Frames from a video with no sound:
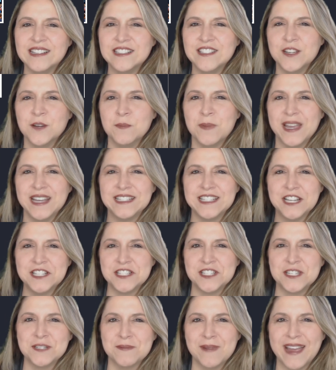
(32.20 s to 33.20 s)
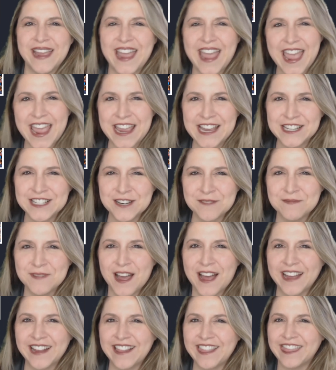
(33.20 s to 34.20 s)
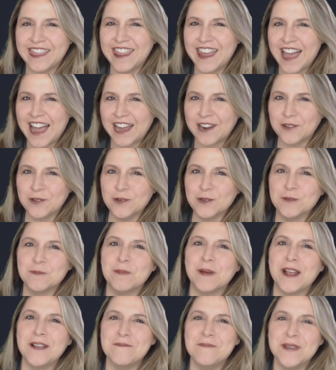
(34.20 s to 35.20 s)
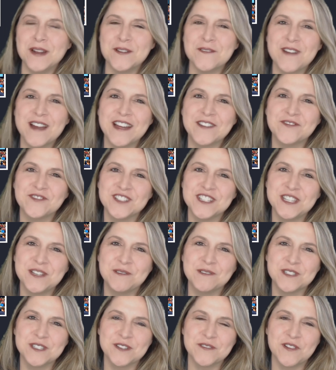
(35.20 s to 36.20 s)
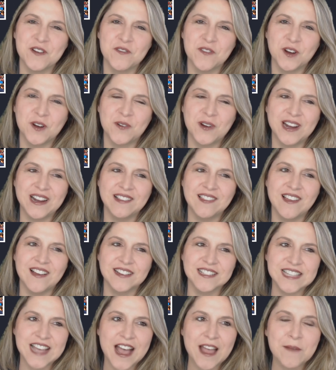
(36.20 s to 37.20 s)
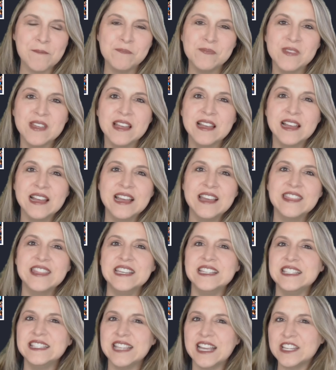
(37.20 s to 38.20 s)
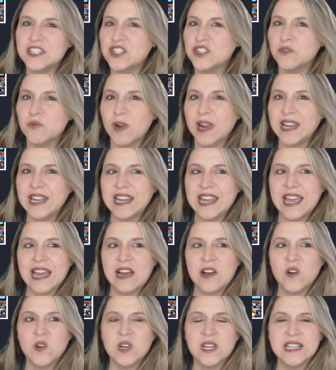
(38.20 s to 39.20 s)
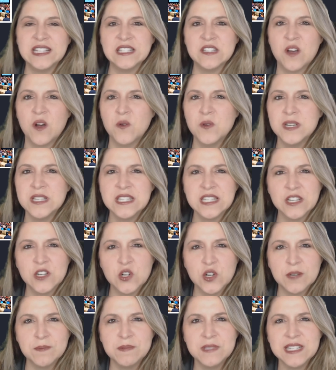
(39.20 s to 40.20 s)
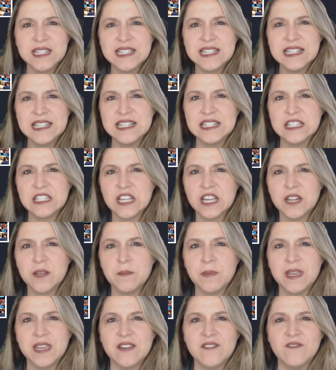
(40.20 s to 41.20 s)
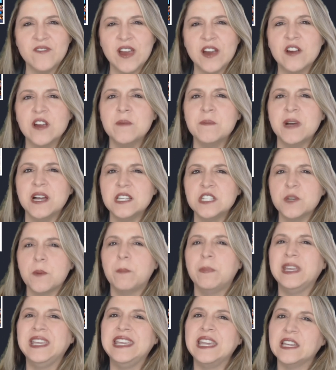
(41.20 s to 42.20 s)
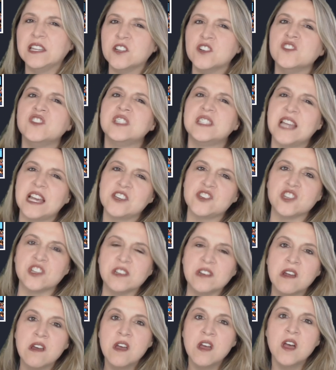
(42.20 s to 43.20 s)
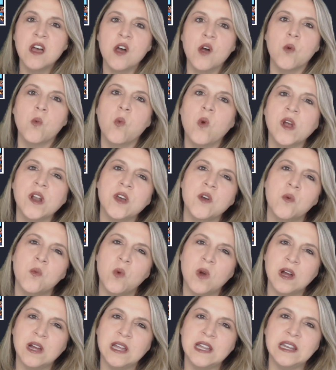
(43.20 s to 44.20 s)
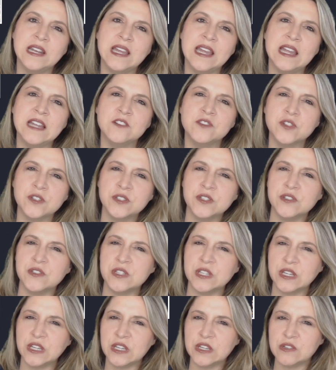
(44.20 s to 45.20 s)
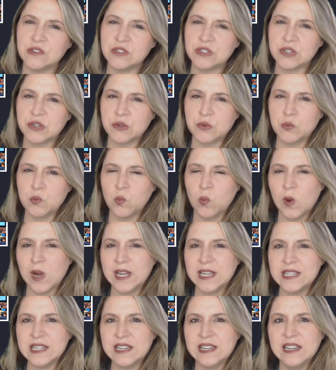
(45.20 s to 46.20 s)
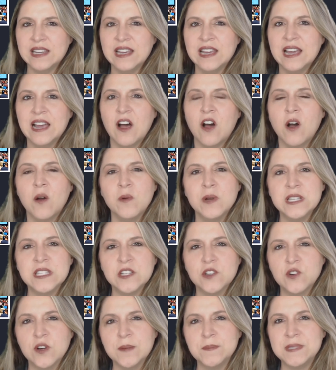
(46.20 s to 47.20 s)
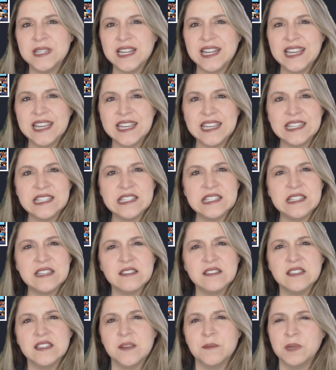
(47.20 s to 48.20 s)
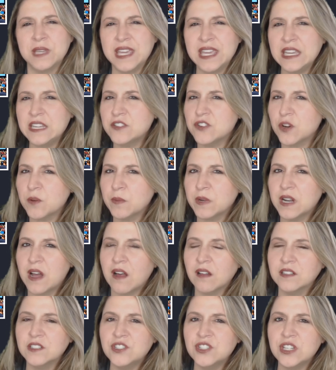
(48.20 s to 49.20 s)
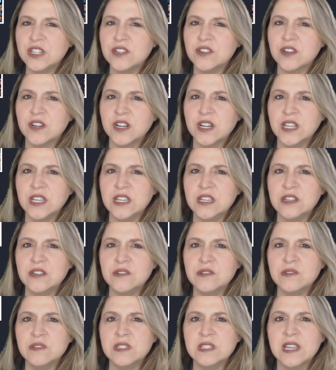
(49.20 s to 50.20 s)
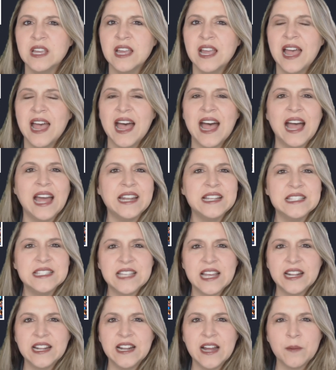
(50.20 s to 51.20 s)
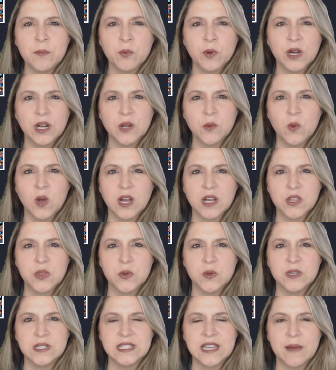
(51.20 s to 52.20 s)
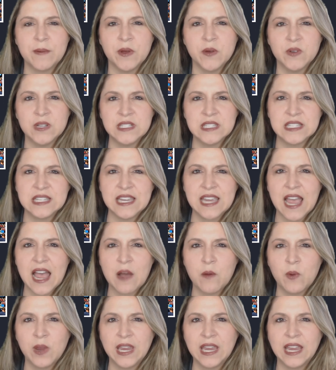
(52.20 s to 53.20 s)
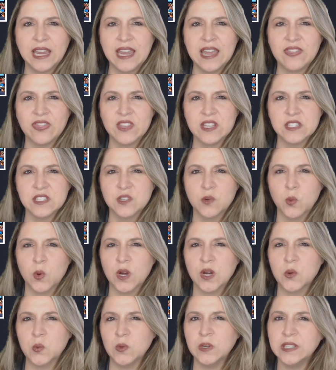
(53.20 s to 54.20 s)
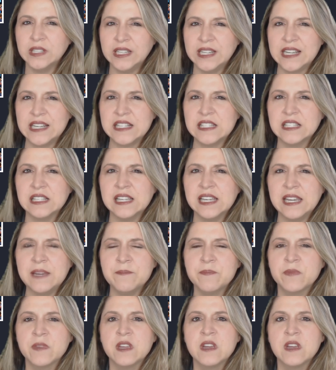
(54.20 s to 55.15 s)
Don't pay attention to my age. I'm not that old, but I've been around for SQL Server for quite a long time. This session right now is Always Encrypted. It's going to be a very much beginner session, a 101, introducing you to what Always Encrypted is, some key terminology you're going to use, how to set it up. We're going to walk through a demo and see how we can get this to work really easily.